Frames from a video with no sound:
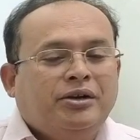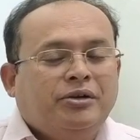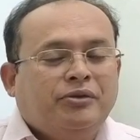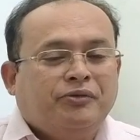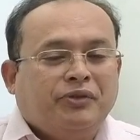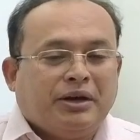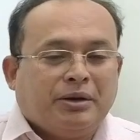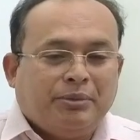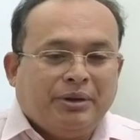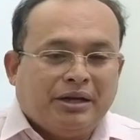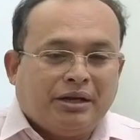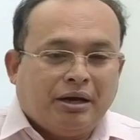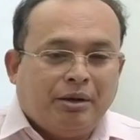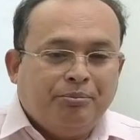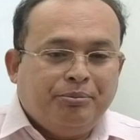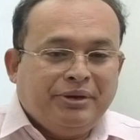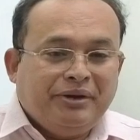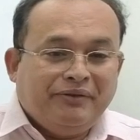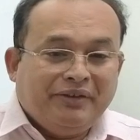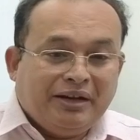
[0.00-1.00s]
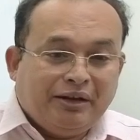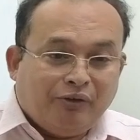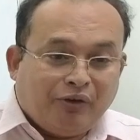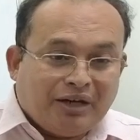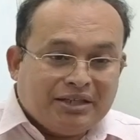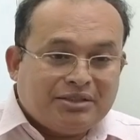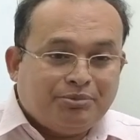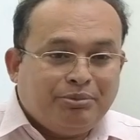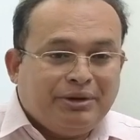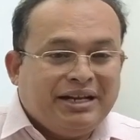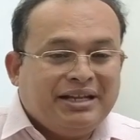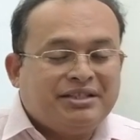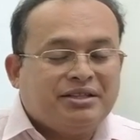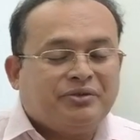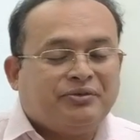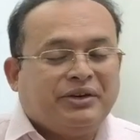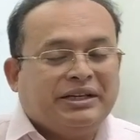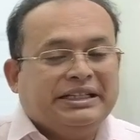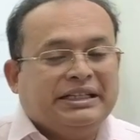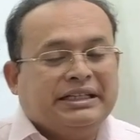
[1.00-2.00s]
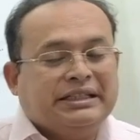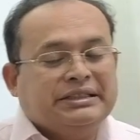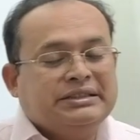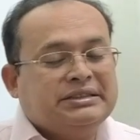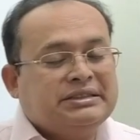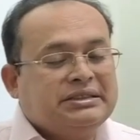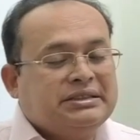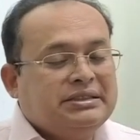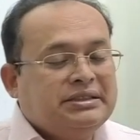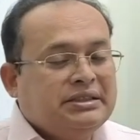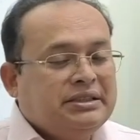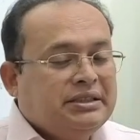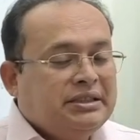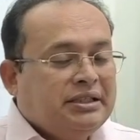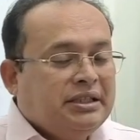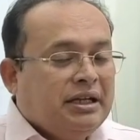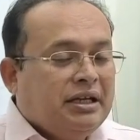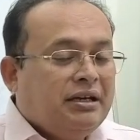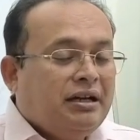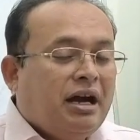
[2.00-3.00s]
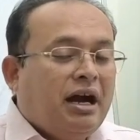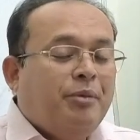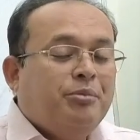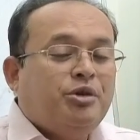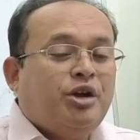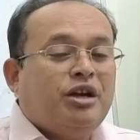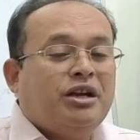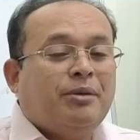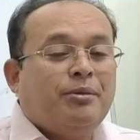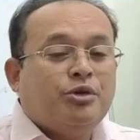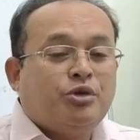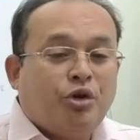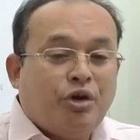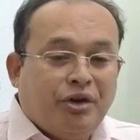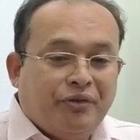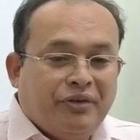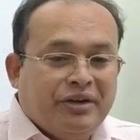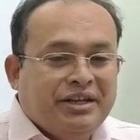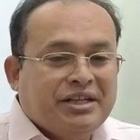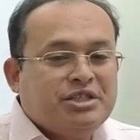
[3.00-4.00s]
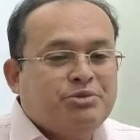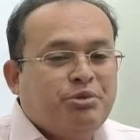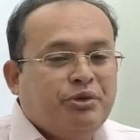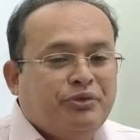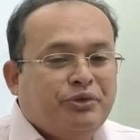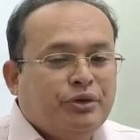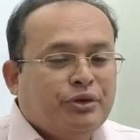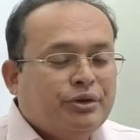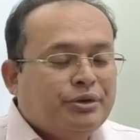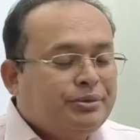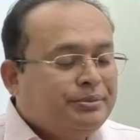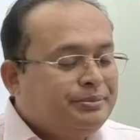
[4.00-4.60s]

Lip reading: for my company when I was manager finance. I'm talking about 25 years before.